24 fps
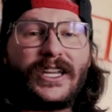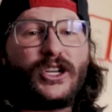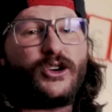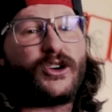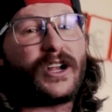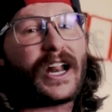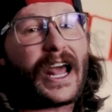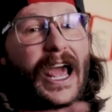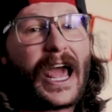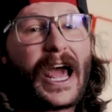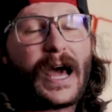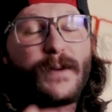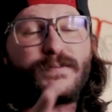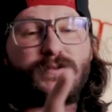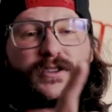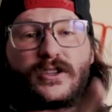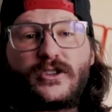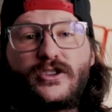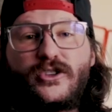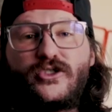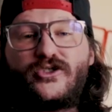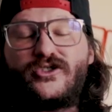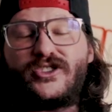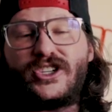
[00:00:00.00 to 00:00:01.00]
and you can
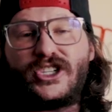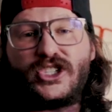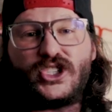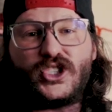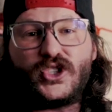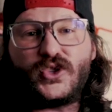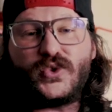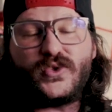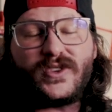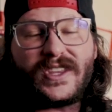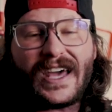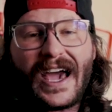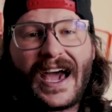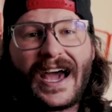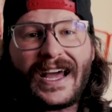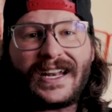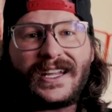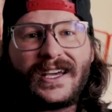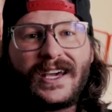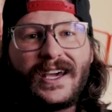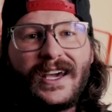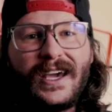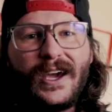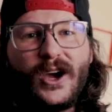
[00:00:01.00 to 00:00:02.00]
absolutely do
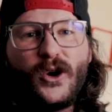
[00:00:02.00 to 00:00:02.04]
that